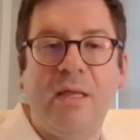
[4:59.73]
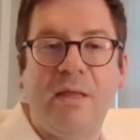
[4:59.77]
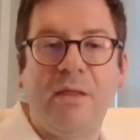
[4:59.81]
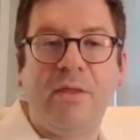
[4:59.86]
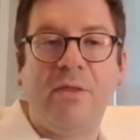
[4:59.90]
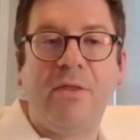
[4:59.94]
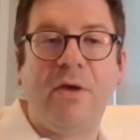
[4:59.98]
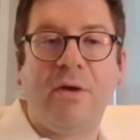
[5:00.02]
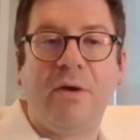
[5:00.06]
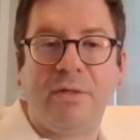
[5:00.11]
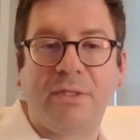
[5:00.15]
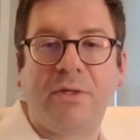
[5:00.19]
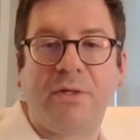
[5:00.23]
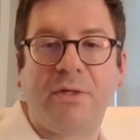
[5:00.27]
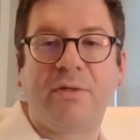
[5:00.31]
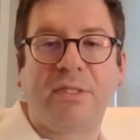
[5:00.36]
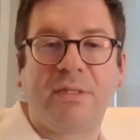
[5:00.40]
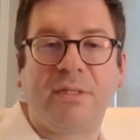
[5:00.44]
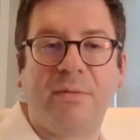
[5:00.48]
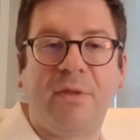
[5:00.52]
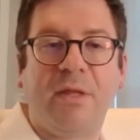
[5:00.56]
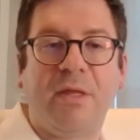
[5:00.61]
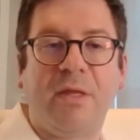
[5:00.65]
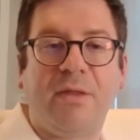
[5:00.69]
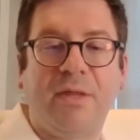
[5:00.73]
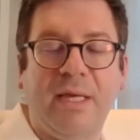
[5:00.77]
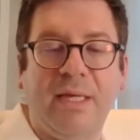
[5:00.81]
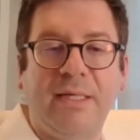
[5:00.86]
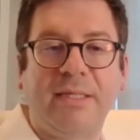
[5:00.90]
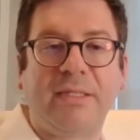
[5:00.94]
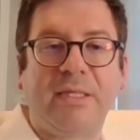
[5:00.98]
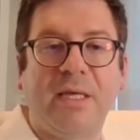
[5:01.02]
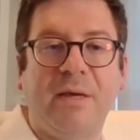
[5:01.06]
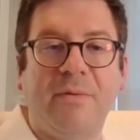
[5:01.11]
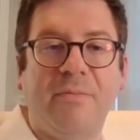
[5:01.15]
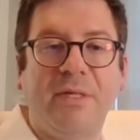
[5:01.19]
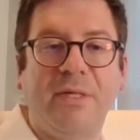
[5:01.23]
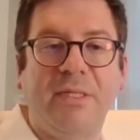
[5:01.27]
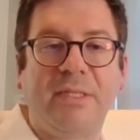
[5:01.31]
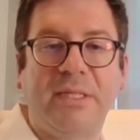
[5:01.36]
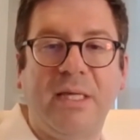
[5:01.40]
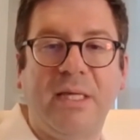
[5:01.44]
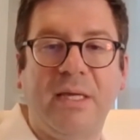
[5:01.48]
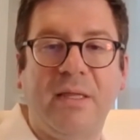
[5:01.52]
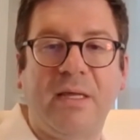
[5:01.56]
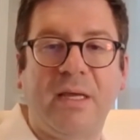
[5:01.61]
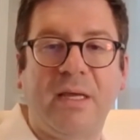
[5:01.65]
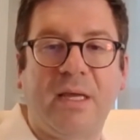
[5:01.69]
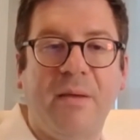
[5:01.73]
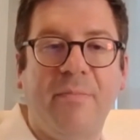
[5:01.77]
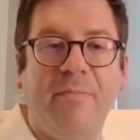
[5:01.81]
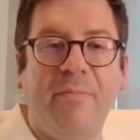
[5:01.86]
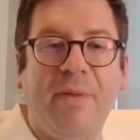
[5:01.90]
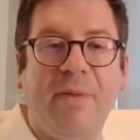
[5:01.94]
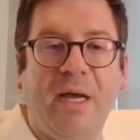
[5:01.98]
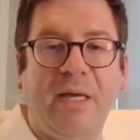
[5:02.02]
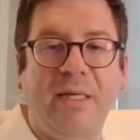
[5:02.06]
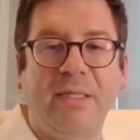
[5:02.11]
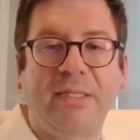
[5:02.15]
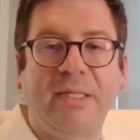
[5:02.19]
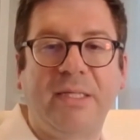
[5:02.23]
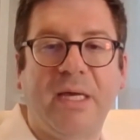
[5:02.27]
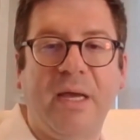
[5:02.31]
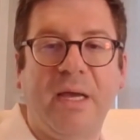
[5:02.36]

Those are some of the things that we see in the combined